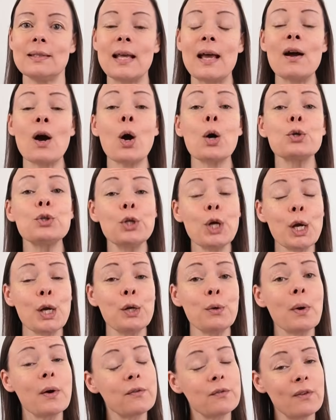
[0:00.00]
there are
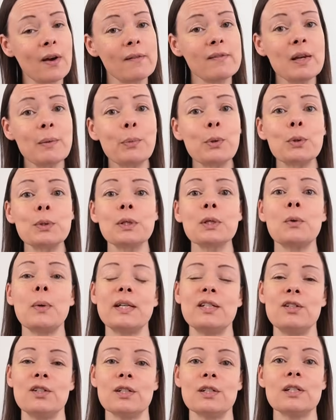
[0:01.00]
2 very important
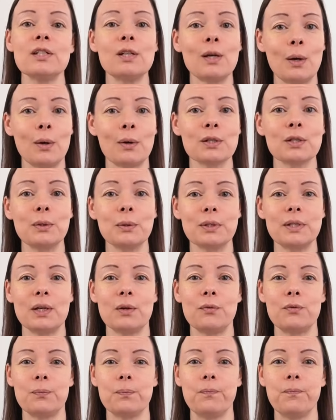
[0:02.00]
questions to ask
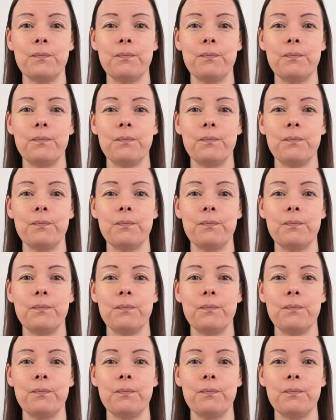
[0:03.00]
yourself.